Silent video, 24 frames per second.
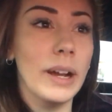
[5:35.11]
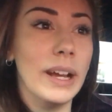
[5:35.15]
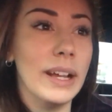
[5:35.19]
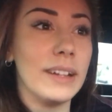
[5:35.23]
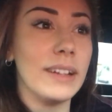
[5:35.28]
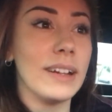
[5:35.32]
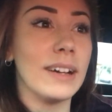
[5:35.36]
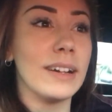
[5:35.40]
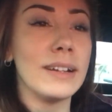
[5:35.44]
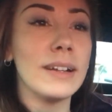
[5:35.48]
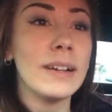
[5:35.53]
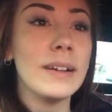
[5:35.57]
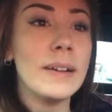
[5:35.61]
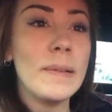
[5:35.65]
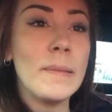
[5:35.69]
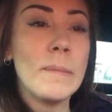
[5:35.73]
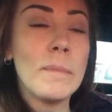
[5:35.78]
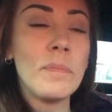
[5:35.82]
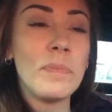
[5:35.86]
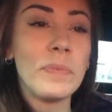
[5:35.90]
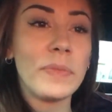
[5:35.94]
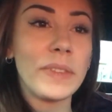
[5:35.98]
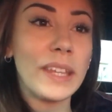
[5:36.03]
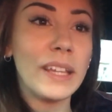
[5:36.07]
And I
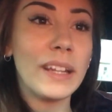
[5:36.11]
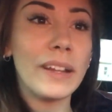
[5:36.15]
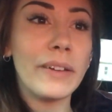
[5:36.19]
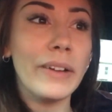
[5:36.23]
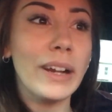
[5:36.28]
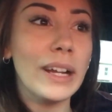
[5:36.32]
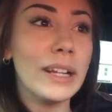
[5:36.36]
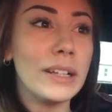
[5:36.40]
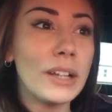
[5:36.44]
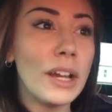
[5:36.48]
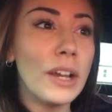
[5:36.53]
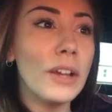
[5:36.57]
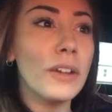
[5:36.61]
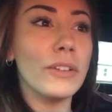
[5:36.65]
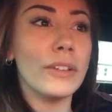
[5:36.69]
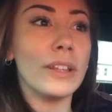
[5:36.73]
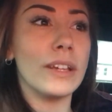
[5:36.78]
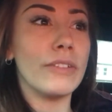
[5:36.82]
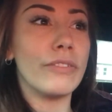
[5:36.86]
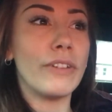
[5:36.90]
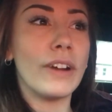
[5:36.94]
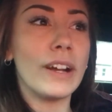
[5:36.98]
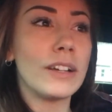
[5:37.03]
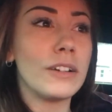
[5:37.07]
know
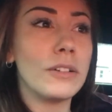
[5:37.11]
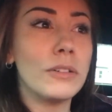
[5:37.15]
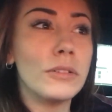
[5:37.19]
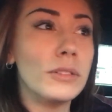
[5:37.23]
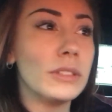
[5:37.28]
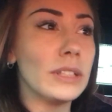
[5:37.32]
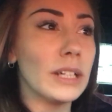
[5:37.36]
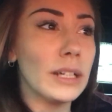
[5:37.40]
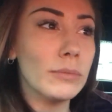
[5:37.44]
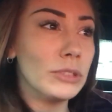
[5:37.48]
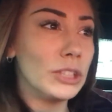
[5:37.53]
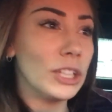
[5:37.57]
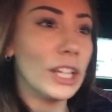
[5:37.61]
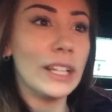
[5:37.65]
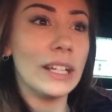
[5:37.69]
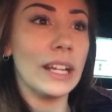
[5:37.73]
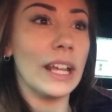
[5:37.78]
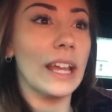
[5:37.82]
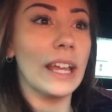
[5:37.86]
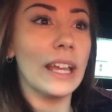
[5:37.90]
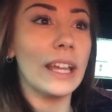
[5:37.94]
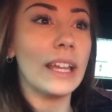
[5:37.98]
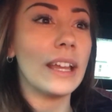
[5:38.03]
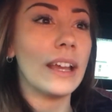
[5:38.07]
that if I called up
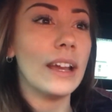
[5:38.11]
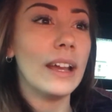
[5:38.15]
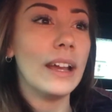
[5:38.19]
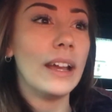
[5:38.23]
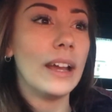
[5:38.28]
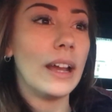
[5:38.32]
Jenny